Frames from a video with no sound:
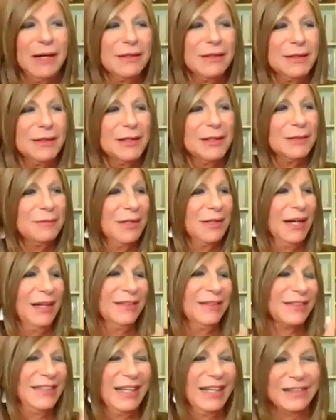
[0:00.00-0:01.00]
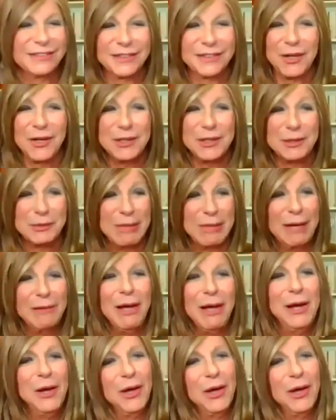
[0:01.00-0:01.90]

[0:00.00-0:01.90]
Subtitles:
Ella that calls me up.